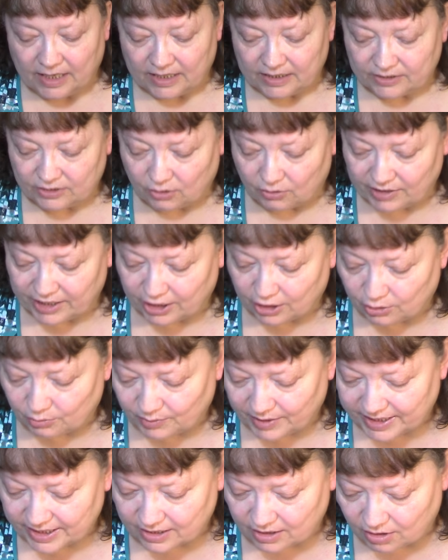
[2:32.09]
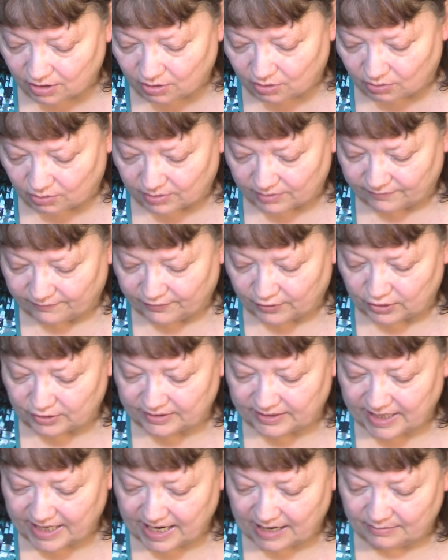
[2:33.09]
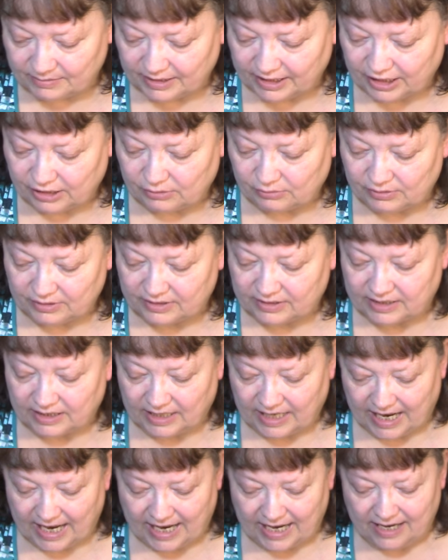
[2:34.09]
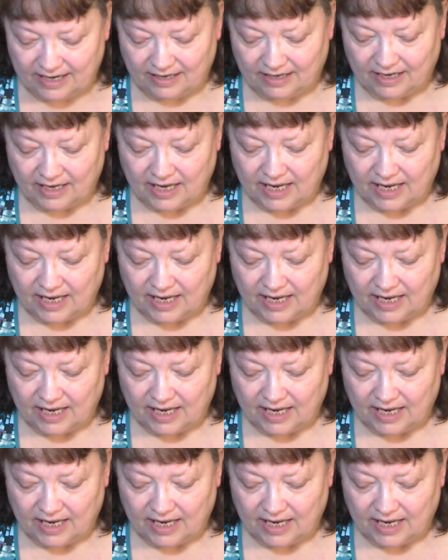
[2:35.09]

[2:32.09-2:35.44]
So here we go. First thing I want to use today